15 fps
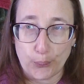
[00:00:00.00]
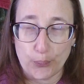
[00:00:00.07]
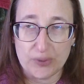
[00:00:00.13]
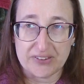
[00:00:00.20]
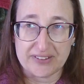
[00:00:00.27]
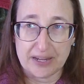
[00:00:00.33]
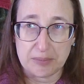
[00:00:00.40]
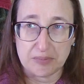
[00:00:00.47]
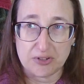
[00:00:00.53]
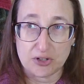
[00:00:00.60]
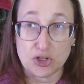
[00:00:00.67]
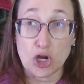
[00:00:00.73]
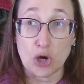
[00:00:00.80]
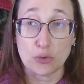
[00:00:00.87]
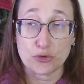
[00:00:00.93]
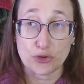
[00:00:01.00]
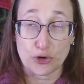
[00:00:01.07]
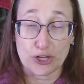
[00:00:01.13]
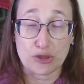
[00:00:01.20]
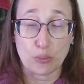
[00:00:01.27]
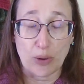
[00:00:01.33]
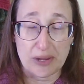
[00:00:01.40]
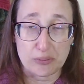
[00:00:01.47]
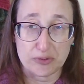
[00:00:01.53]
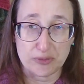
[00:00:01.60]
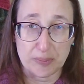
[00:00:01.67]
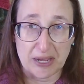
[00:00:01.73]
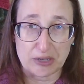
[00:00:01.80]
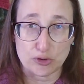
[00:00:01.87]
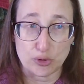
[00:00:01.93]
was named, no, sorry, the white was
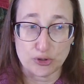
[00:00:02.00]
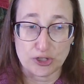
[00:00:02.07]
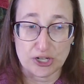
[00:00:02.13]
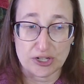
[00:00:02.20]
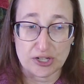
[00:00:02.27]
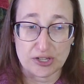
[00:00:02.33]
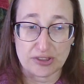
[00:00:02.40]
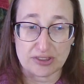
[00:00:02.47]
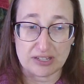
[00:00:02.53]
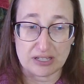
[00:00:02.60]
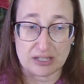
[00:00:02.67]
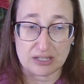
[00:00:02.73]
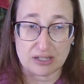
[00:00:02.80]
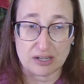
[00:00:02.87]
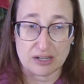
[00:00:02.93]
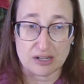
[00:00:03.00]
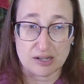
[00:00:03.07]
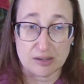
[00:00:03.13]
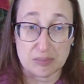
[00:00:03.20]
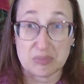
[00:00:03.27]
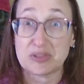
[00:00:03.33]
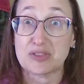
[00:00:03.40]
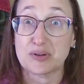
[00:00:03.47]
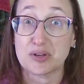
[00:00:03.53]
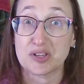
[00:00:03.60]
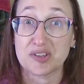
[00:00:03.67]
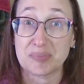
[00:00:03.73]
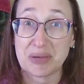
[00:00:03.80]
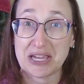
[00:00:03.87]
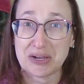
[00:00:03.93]
Magnolia, the
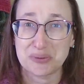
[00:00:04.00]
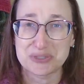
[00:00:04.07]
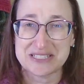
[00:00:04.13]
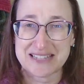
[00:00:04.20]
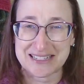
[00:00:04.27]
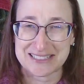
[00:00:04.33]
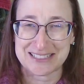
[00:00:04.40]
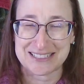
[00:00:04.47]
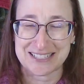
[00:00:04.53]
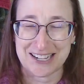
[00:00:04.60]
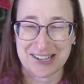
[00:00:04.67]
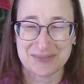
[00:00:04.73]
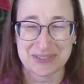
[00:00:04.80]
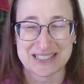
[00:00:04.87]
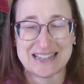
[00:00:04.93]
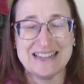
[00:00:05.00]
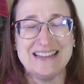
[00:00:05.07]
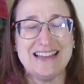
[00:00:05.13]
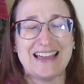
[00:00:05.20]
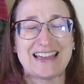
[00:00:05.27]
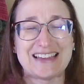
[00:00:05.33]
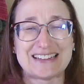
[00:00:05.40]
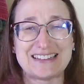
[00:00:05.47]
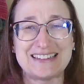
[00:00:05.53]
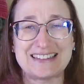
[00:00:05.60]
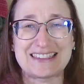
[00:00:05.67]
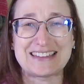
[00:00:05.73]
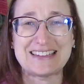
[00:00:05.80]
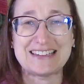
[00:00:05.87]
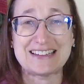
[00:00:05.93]
pink was Sexy Times, and
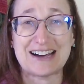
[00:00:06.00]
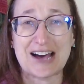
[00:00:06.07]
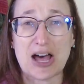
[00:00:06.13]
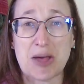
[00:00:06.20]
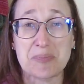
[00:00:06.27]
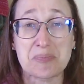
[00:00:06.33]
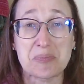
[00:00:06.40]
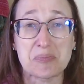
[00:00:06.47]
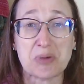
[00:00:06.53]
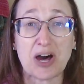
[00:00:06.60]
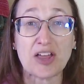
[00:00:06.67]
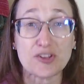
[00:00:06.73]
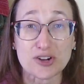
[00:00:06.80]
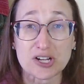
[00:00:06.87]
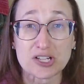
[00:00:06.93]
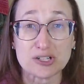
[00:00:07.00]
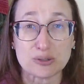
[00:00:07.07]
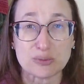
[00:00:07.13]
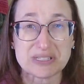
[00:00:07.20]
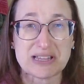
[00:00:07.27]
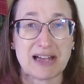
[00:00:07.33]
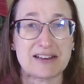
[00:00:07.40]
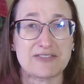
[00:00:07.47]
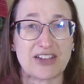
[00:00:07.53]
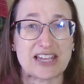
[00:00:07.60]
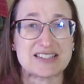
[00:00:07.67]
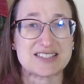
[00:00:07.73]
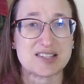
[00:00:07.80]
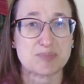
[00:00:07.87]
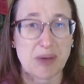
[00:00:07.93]
the other color was kind of
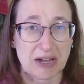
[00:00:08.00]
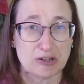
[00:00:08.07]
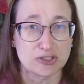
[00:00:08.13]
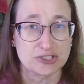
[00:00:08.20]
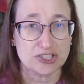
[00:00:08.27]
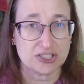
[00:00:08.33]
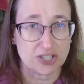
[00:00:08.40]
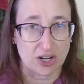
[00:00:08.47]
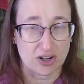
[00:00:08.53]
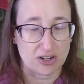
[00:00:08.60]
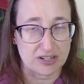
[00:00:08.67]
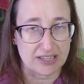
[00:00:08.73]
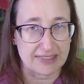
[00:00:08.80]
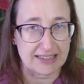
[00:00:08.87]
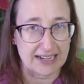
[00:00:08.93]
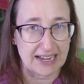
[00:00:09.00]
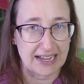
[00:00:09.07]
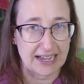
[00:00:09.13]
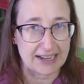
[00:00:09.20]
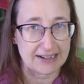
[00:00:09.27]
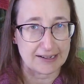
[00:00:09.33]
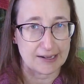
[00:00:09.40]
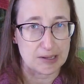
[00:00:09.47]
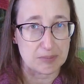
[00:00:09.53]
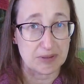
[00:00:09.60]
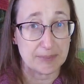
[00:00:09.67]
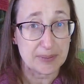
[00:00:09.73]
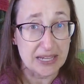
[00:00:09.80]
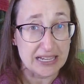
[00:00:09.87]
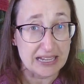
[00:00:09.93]
a speckled yarn that had
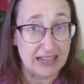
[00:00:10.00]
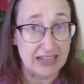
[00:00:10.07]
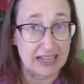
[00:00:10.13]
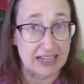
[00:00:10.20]
pink